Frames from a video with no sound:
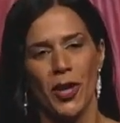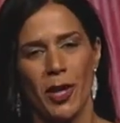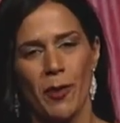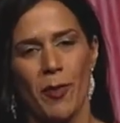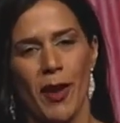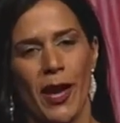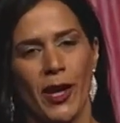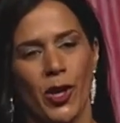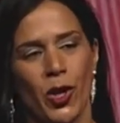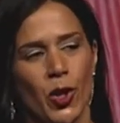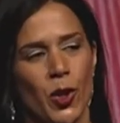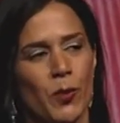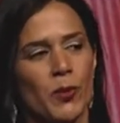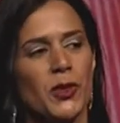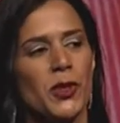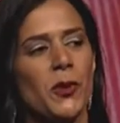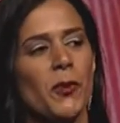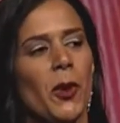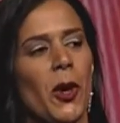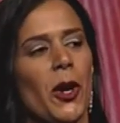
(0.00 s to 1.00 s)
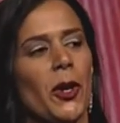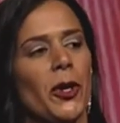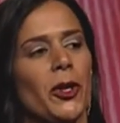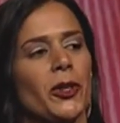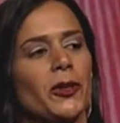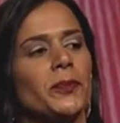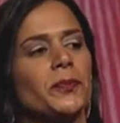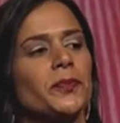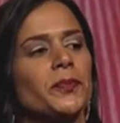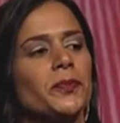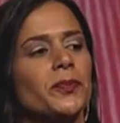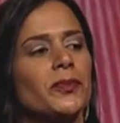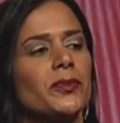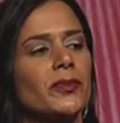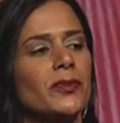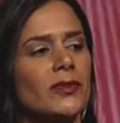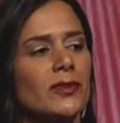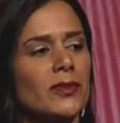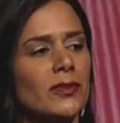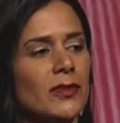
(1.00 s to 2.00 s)
way back home tomorrow,
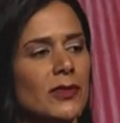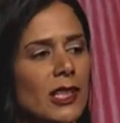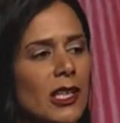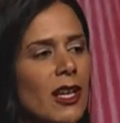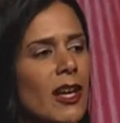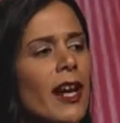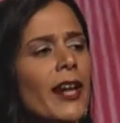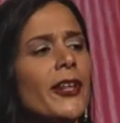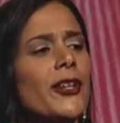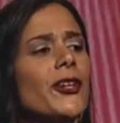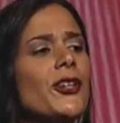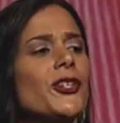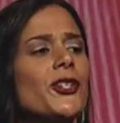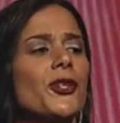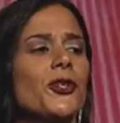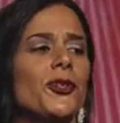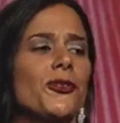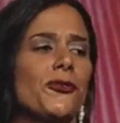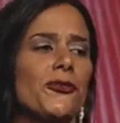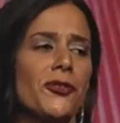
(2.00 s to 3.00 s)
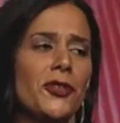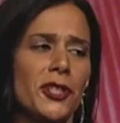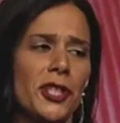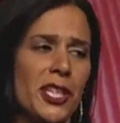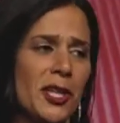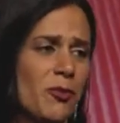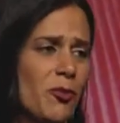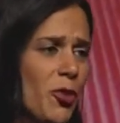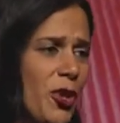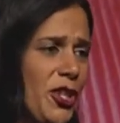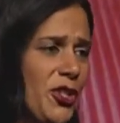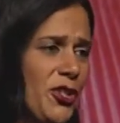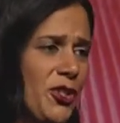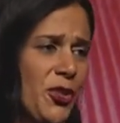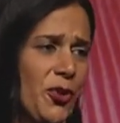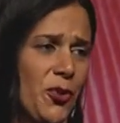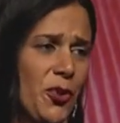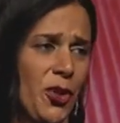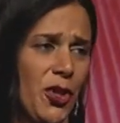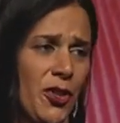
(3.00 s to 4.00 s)
I urge you to fully embrace
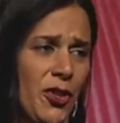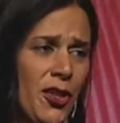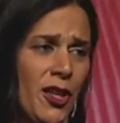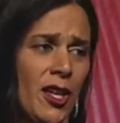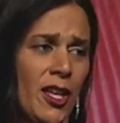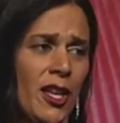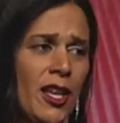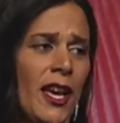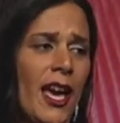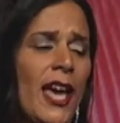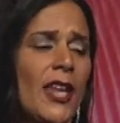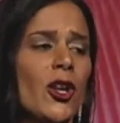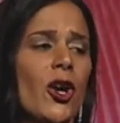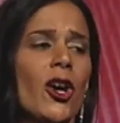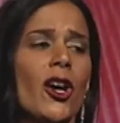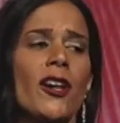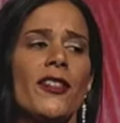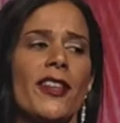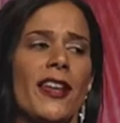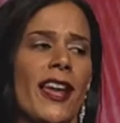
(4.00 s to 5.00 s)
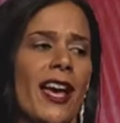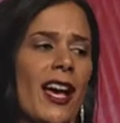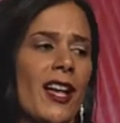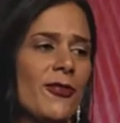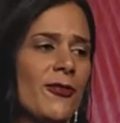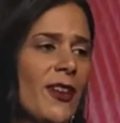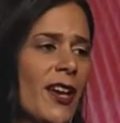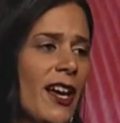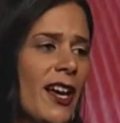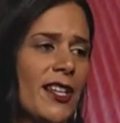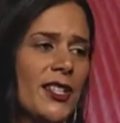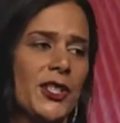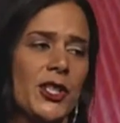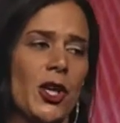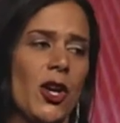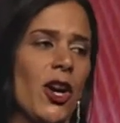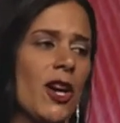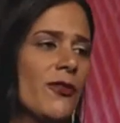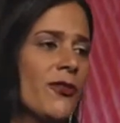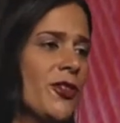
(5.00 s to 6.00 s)
your worth and all that ALPHA has
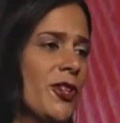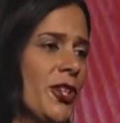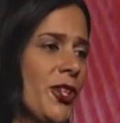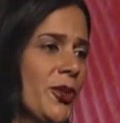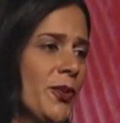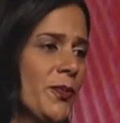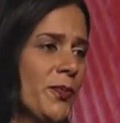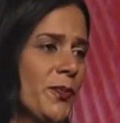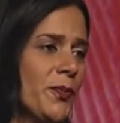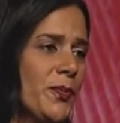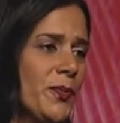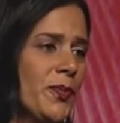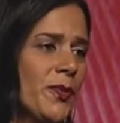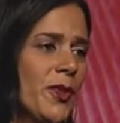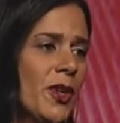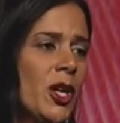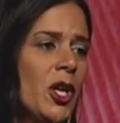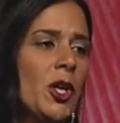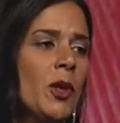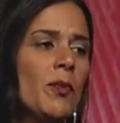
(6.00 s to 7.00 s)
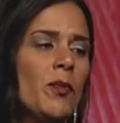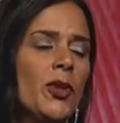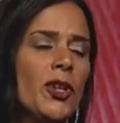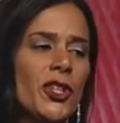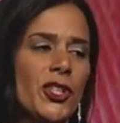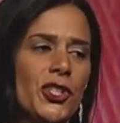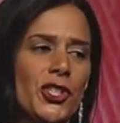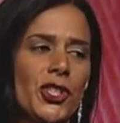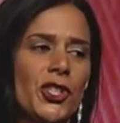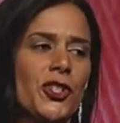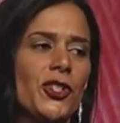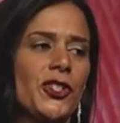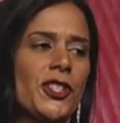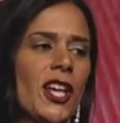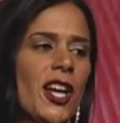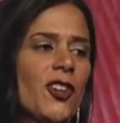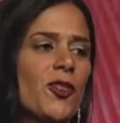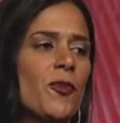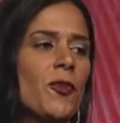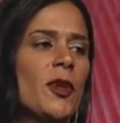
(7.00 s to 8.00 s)
to offer you. Push
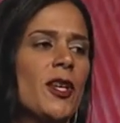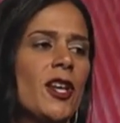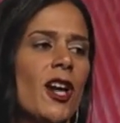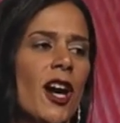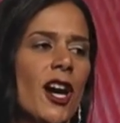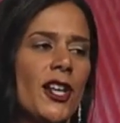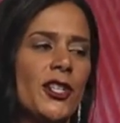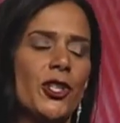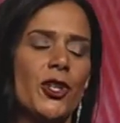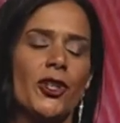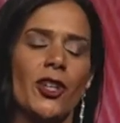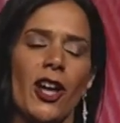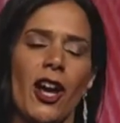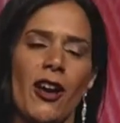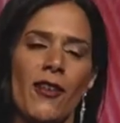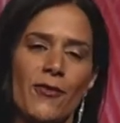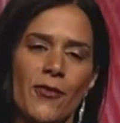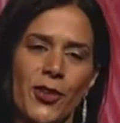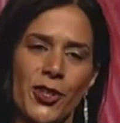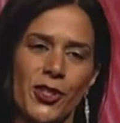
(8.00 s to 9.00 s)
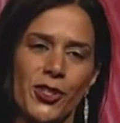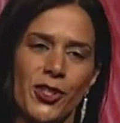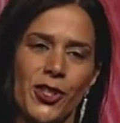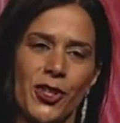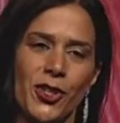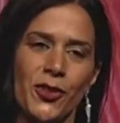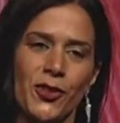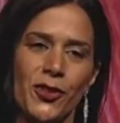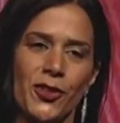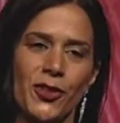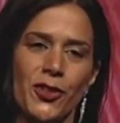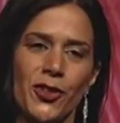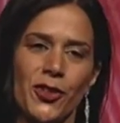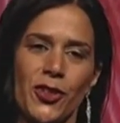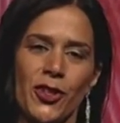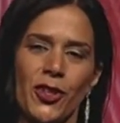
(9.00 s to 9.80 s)
yourself beyond your comfort zone.